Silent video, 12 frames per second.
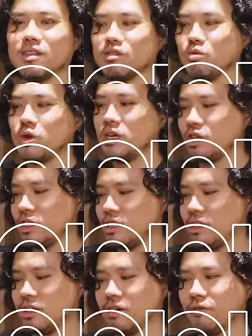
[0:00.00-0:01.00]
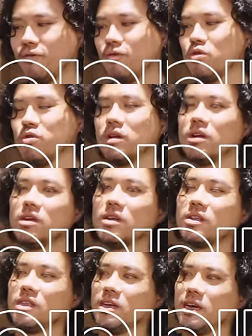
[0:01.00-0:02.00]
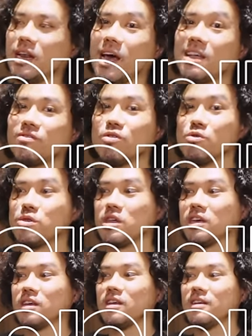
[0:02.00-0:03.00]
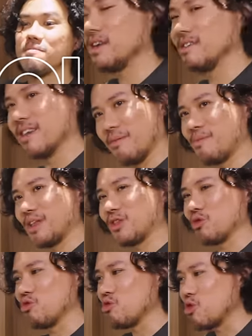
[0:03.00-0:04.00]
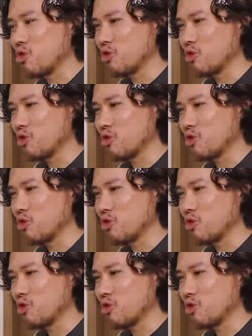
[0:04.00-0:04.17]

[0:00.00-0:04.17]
So we initially did the flute the glass flute thing is a bit too